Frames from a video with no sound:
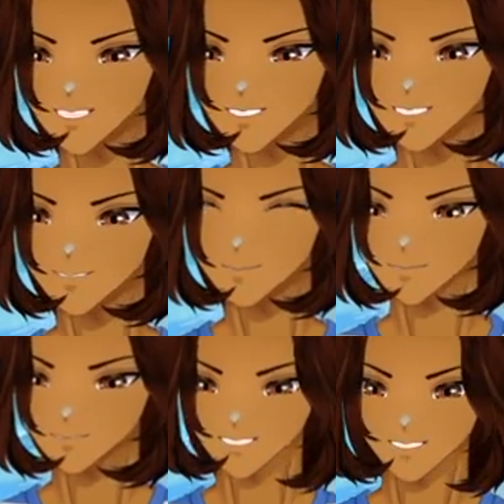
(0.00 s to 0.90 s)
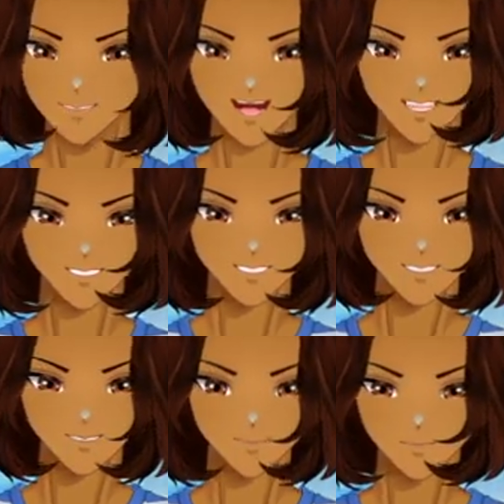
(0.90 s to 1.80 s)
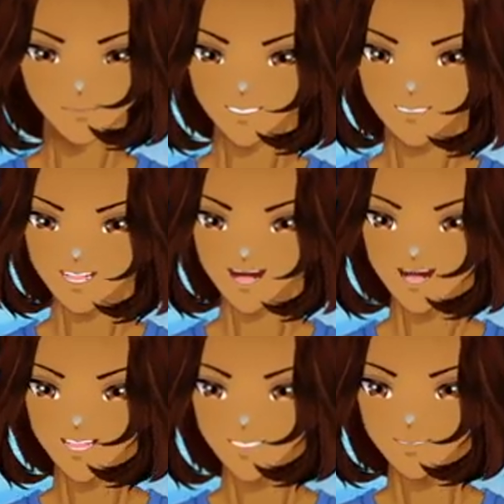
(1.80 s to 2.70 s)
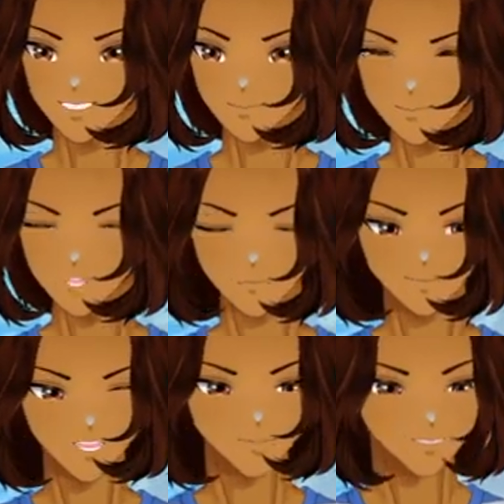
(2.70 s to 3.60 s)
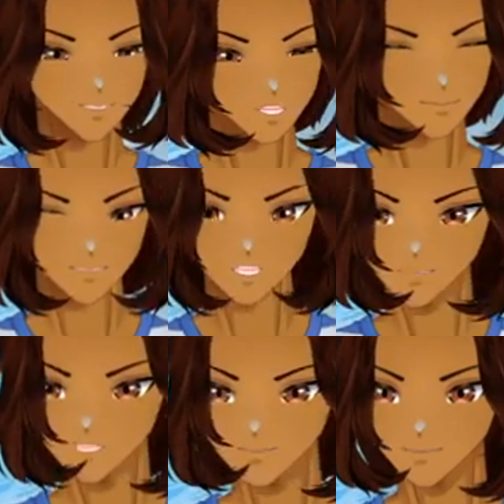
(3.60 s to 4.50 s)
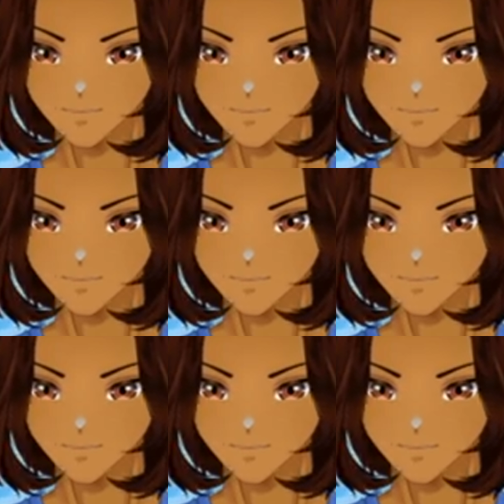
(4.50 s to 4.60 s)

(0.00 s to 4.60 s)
Do people like that? It's like, get this porpoise out. We could go to commercial.